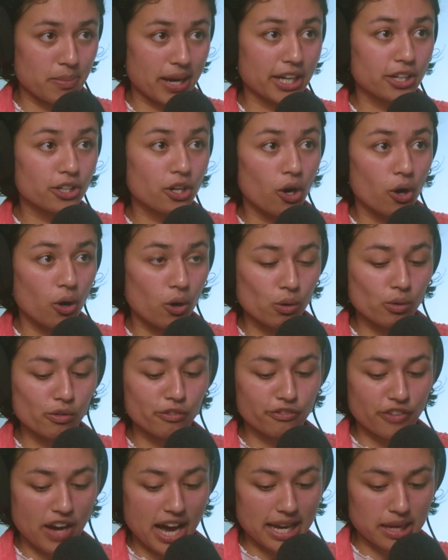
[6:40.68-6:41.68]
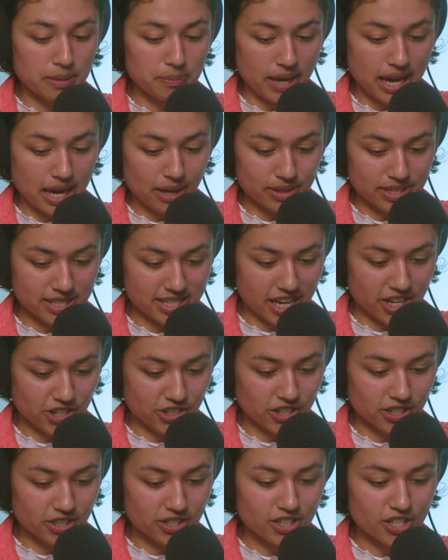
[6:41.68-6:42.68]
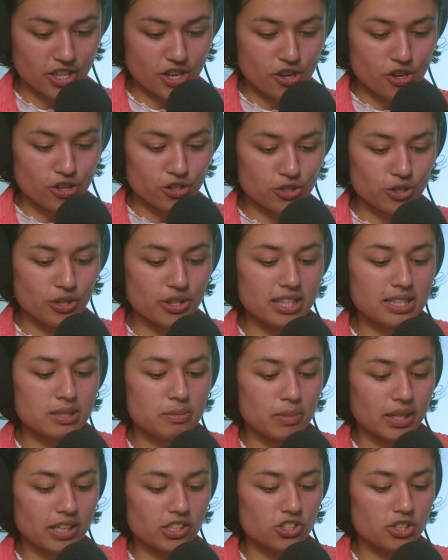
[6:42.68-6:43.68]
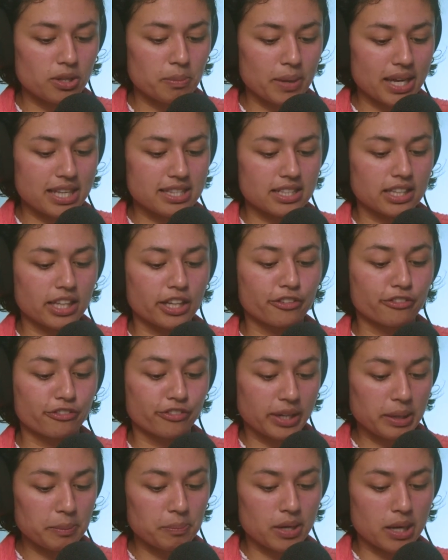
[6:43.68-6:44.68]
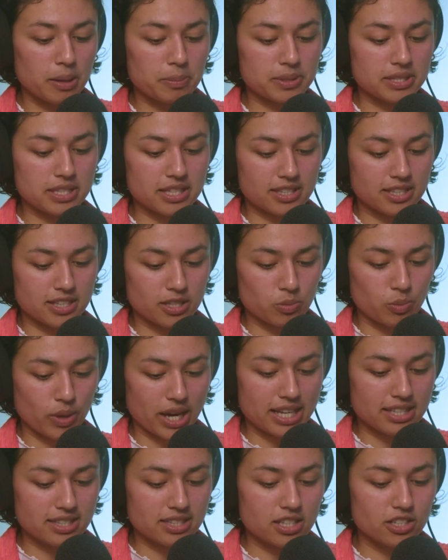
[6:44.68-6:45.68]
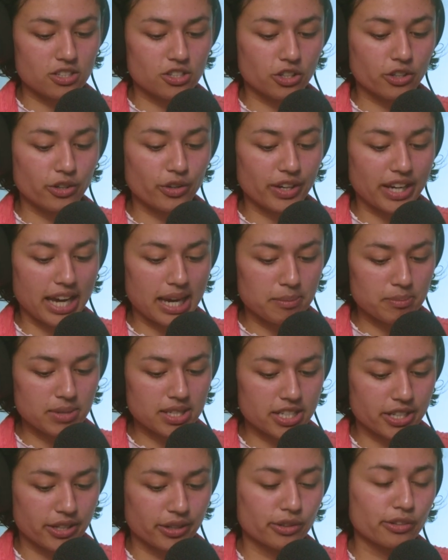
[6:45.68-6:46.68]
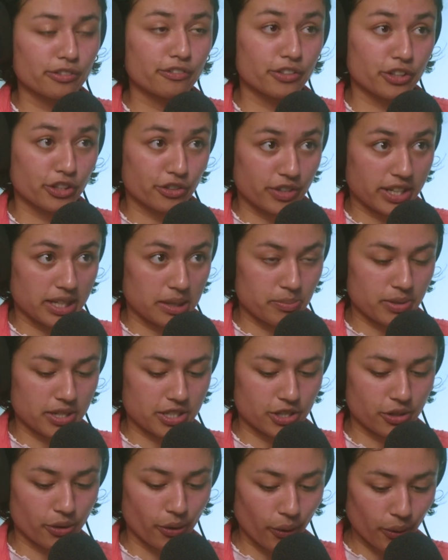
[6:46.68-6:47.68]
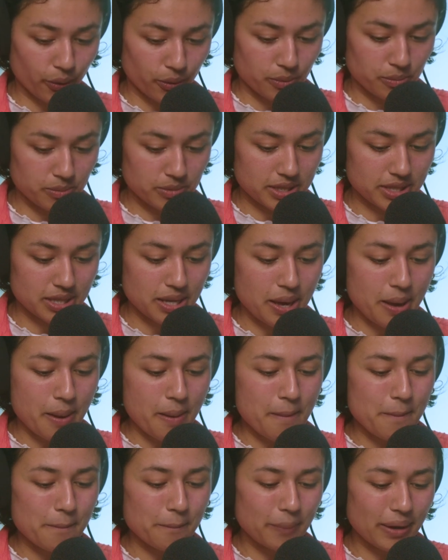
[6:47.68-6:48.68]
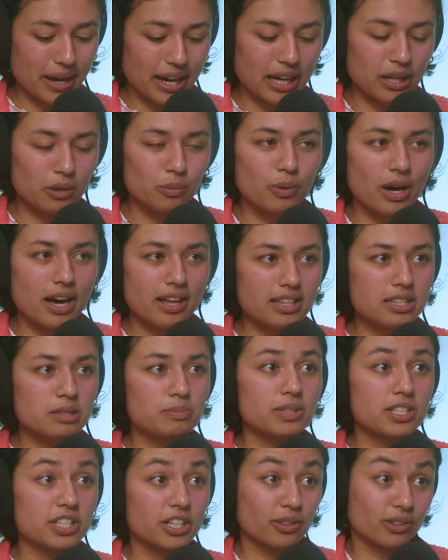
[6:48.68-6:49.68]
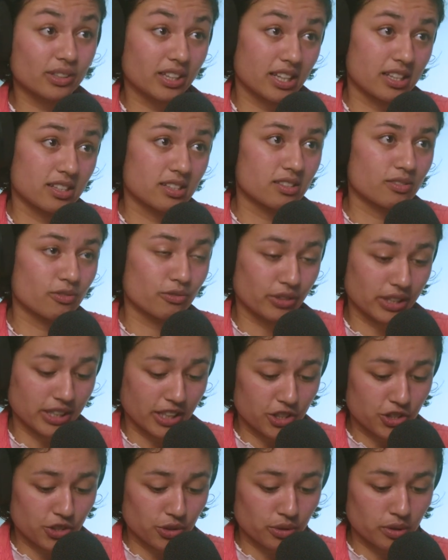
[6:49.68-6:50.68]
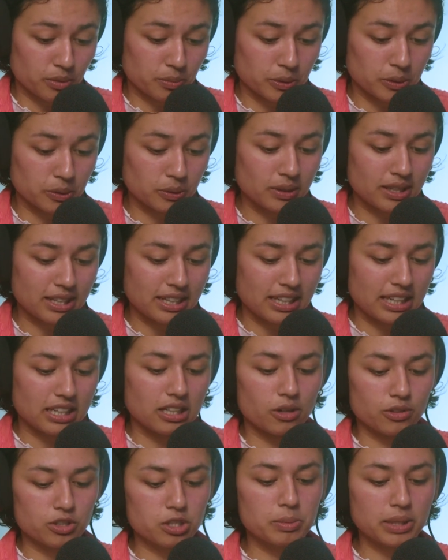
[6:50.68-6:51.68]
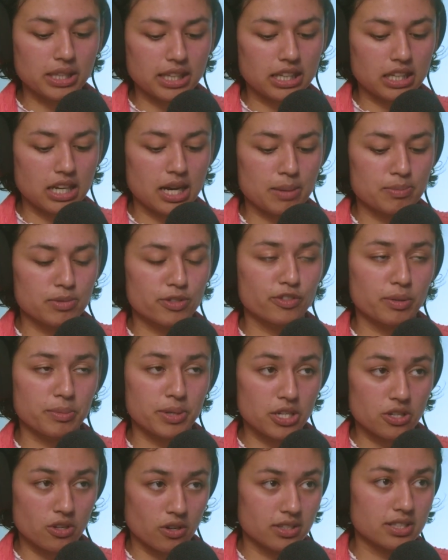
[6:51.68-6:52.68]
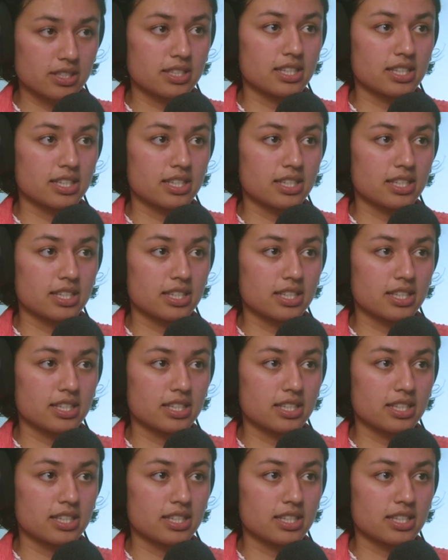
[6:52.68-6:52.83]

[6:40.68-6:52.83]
by coal fired power stations. So, this mixture basically repurposes this waste to create material for 3D printed homes. But while this material is really durable, it ultimately comes from a non